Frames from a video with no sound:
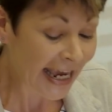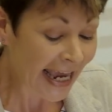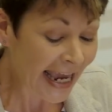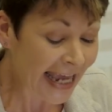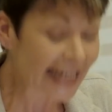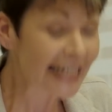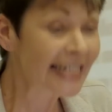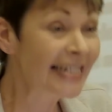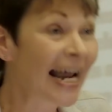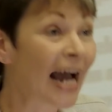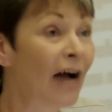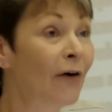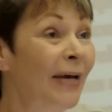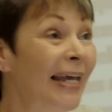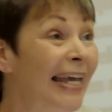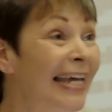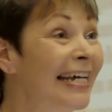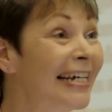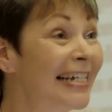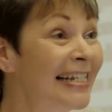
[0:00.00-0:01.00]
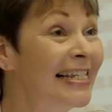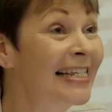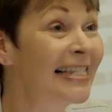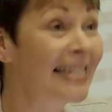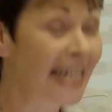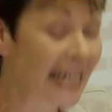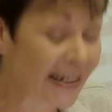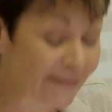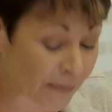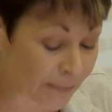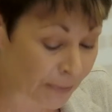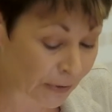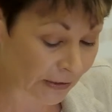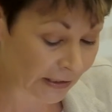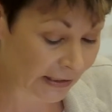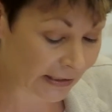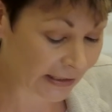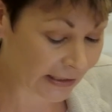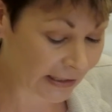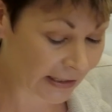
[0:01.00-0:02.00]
it is now inconceivable